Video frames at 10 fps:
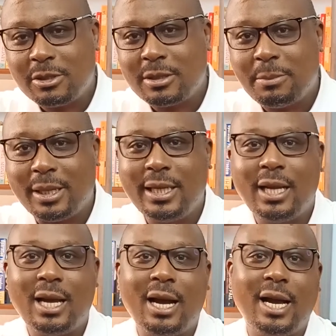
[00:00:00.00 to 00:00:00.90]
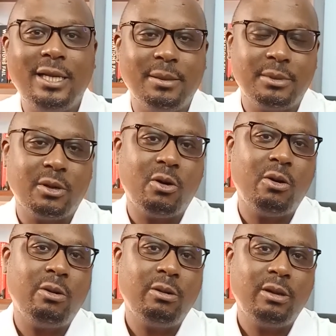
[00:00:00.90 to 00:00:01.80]
those particular items
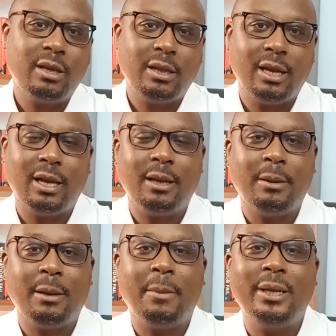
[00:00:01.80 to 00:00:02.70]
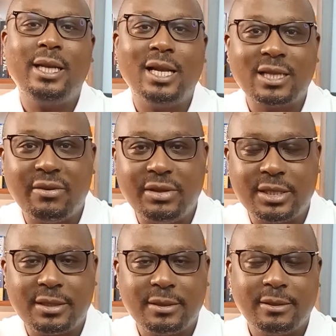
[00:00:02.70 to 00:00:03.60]
or a particular
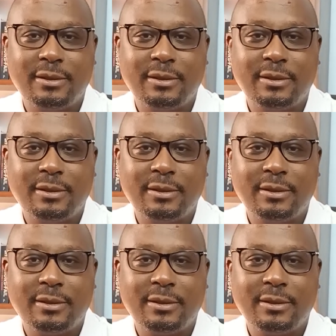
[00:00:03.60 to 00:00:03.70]
service?